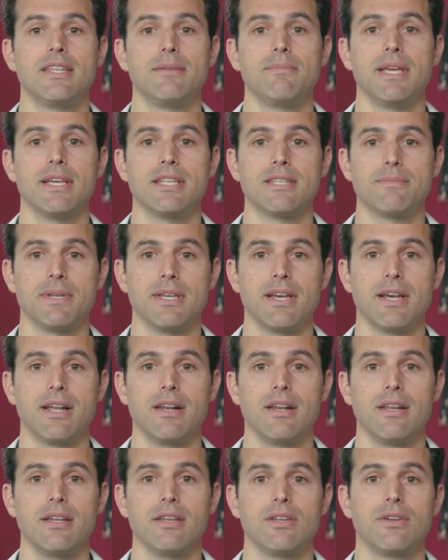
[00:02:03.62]
dB
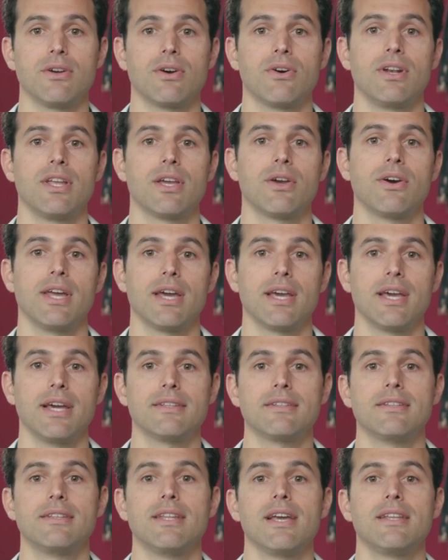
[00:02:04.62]
SPL, you're only gonna
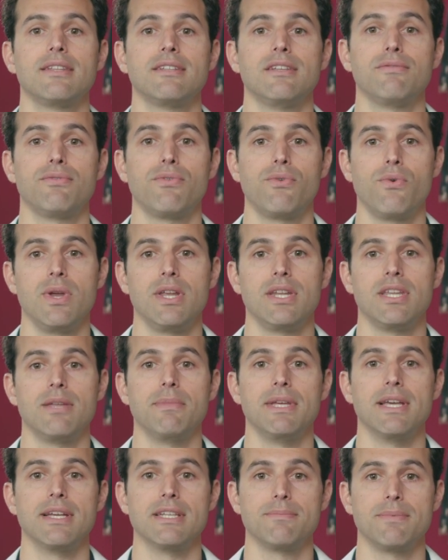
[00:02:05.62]
get 93
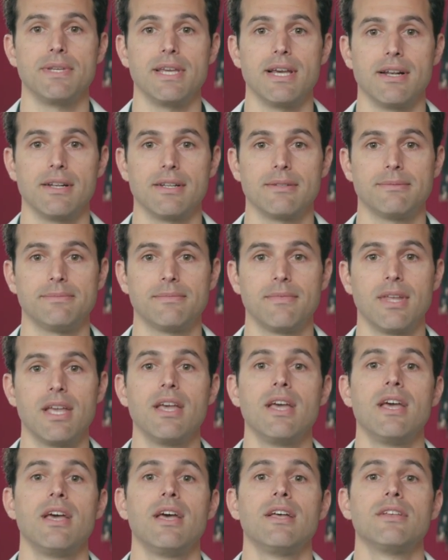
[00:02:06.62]
dB SPL.
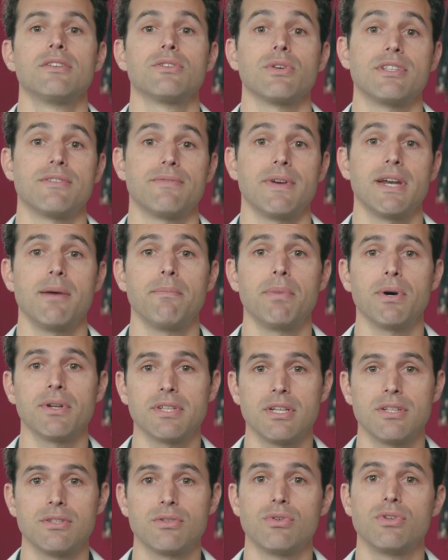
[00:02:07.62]
So it's very
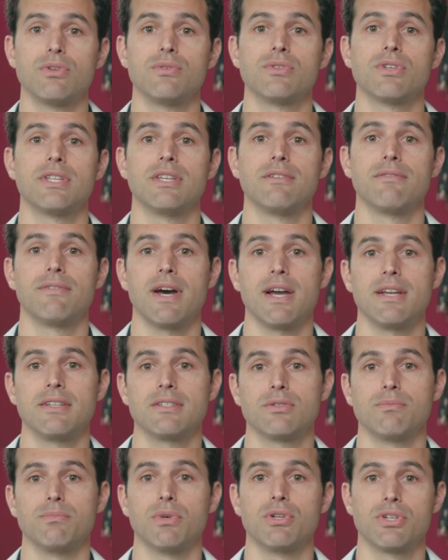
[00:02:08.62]
important to use a
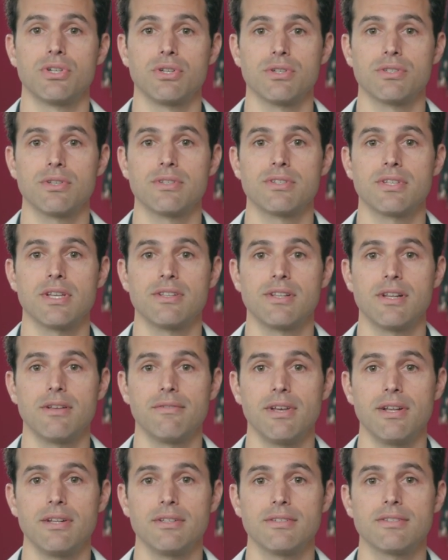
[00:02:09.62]
device to measure the sound
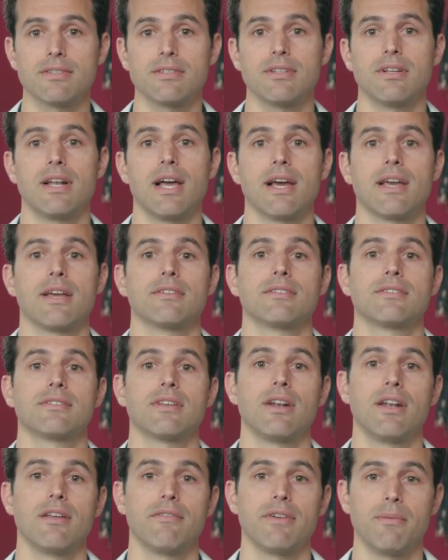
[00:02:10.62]
levels, like a
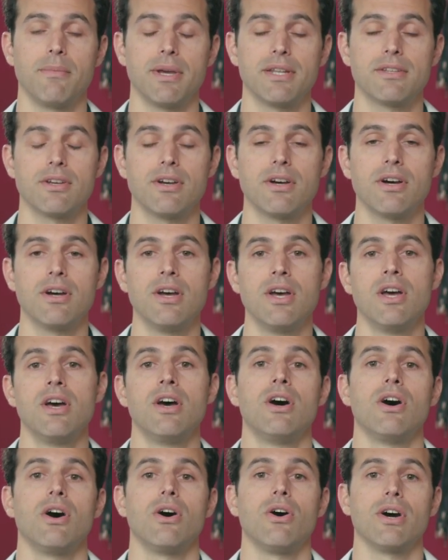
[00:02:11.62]
sound level meter
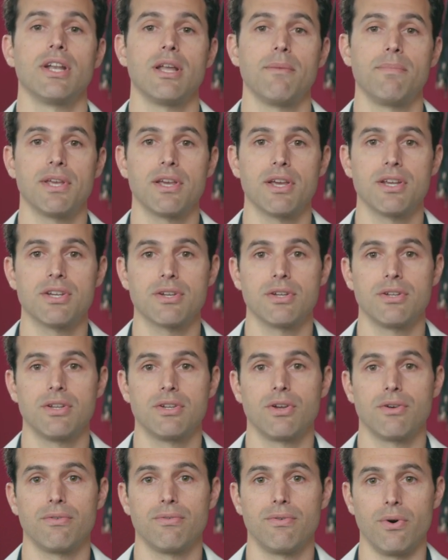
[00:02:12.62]
or an application
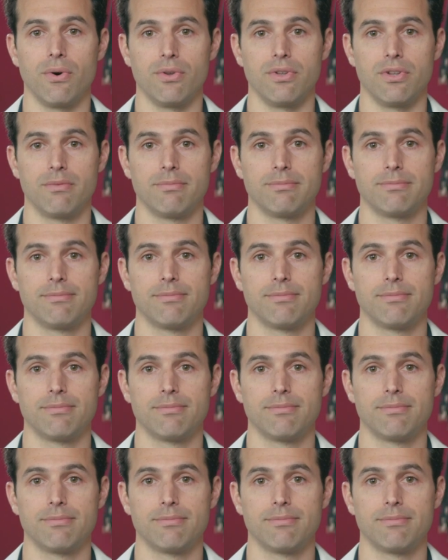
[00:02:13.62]
on your phone.